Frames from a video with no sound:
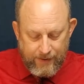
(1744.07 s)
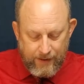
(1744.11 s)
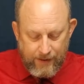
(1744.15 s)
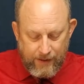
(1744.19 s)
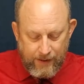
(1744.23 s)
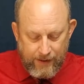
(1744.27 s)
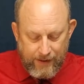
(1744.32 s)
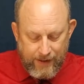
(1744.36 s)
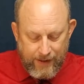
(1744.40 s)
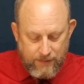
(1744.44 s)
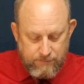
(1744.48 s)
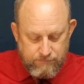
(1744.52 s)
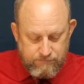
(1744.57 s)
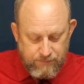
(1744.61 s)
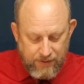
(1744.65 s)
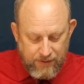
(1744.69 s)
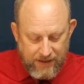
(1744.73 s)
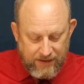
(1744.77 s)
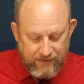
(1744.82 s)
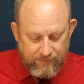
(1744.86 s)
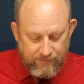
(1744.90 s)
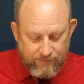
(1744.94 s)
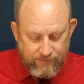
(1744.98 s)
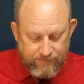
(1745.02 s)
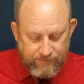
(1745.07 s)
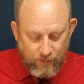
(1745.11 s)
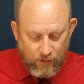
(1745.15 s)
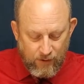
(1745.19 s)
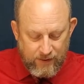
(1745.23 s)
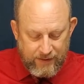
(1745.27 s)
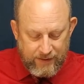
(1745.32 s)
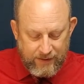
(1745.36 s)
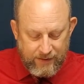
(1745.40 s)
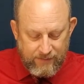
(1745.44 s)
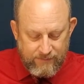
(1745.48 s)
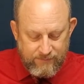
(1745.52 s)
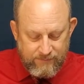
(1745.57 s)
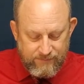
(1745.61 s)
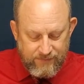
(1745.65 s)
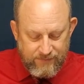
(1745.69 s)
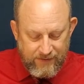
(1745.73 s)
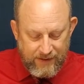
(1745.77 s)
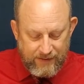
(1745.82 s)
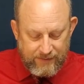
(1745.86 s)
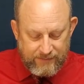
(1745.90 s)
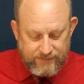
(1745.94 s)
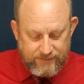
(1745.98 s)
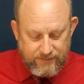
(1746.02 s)
uh, and being fully
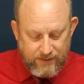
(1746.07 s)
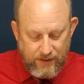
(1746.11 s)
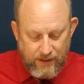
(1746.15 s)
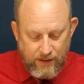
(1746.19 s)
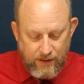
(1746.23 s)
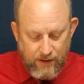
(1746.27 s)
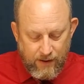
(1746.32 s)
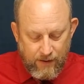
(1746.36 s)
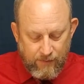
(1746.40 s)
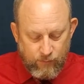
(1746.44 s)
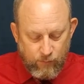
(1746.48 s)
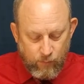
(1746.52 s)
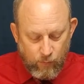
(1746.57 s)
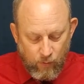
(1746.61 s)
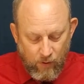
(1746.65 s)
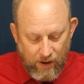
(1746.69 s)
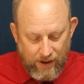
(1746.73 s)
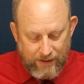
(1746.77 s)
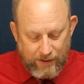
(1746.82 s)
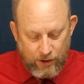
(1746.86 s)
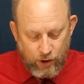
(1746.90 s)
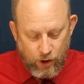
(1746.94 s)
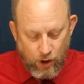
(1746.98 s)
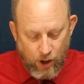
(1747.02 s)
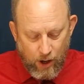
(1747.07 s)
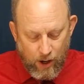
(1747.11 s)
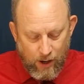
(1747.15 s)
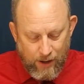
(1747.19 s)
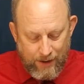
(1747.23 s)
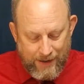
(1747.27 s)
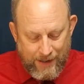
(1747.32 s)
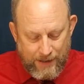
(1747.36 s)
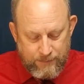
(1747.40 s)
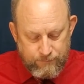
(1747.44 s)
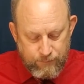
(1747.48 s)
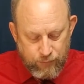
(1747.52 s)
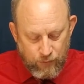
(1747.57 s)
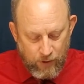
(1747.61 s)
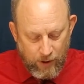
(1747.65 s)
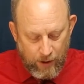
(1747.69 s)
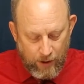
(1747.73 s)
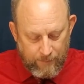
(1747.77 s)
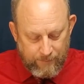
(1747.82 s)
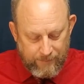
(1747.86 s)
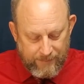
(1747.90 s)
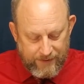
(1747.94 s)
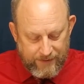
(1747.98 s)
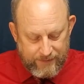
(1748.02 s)
convinced of what God had
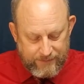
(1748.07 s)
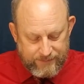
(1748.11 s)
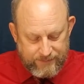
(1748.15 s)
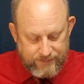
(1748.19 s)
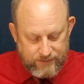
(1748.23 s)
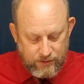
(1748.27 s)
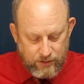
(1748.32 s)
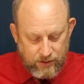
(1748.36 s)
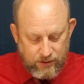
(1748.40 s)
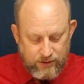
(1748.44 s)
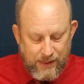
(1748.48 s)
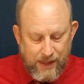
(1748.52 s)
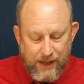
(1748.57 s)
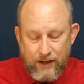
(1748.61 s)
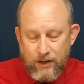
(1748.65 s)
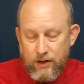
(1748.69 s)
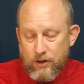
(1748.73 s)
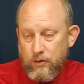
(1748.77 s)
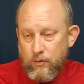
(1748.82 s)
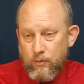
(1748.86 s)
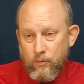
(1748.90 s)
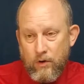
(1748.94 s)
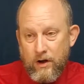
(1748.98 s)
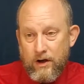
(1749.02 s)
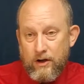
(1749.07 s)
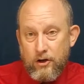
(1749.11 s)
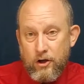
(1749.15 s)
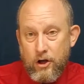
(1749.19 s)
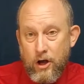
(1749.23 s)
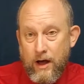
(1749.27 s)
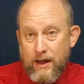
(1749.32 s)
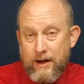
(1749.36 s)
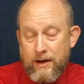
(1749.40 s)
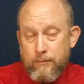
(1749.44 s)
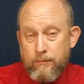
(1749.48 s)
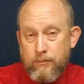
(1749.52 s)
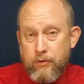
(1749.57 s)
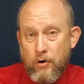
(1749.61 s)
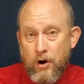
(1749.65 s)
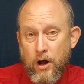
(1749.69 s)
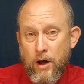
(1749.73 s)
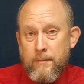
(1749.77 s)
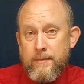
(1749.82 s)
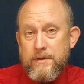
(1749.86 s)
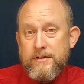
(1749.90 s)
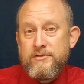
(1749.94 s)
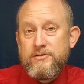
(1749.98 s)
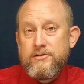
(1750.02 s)
promised, that what God had
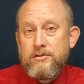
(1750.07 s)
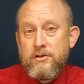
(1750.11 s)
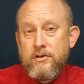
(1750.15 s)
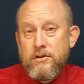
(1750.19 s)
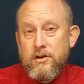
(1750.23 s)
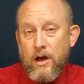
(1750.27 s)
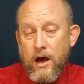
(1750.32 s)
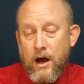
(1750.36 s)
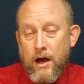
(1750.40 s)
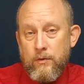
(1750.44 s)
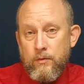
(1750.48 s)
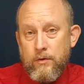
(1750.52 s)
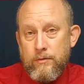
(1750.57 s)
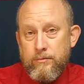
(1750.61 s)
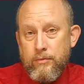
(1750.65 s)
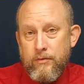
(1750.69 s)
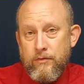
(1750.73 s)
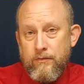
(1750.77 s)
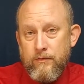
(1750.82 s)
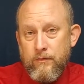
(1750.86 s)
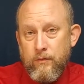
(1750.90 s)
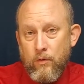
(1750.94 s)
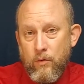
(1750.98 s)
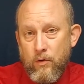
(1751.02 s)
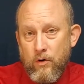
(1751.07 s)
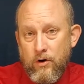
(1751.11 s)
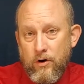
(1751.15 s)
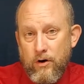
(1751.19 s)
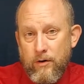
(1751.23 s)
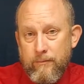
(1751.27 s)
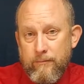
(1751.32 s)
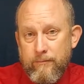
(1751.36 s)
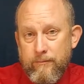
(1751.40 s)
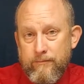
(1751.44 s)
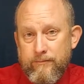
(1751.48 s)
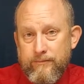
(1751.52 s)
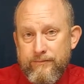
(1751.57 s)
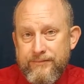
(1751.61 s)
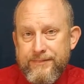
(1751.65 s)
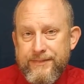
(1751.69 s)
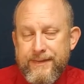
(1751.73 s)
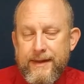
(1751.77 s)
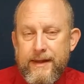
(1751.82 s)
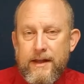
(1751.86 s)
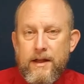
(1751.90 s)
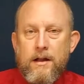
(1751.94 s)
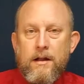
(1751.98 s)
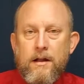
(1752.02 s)
promised, God would perform.
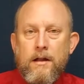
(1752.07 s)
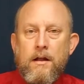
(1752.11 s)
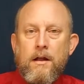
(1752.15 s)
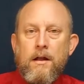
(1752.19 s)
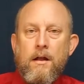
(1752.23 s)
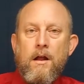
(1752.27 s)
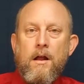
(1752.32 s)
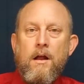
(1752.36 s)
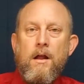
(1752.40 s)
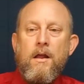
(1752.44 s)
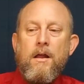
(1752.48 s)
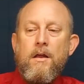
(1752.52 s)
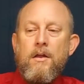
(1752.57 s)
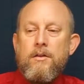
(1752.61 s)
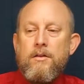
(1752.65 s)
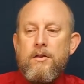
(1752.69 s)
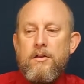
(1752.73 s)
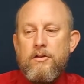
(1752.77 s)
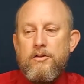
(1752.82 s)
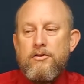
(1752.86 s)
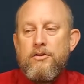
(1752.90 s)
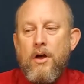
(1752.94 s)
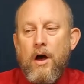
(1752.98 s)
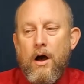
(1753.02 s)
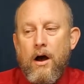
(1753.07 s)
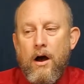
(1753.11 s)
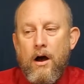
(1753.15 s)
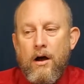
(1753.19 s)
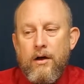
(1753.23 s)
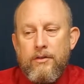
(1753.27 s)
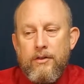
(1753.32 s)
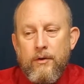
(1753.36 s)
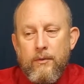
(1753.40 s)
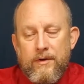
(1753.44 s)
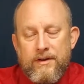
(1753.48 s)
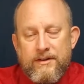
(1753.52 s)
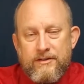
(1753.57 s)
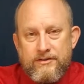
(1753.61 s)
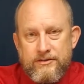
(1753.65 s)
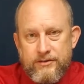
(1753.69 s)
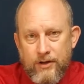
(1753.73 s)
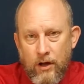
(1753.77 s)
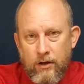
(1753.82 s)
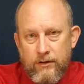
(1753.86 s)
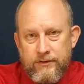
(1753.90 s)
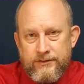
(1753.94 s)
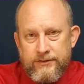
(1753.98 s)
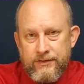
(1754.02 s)
The, the
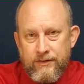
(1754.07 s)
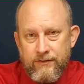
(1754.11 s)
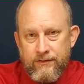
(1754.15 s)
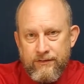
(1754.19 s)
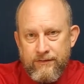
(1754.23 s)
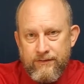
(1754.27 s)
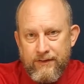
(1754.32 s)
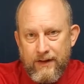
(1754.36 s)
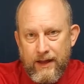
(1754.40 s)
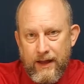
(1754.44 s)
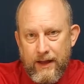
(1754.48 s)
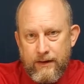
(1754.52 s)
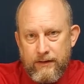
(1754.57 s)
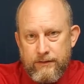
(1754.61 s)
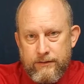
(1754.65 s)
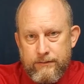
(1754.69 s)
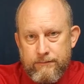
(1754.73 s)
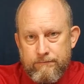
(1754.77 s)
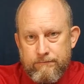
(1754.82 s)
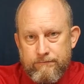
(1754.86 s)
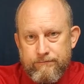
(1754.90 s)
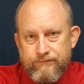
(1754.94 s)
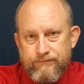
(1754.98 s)
results of faith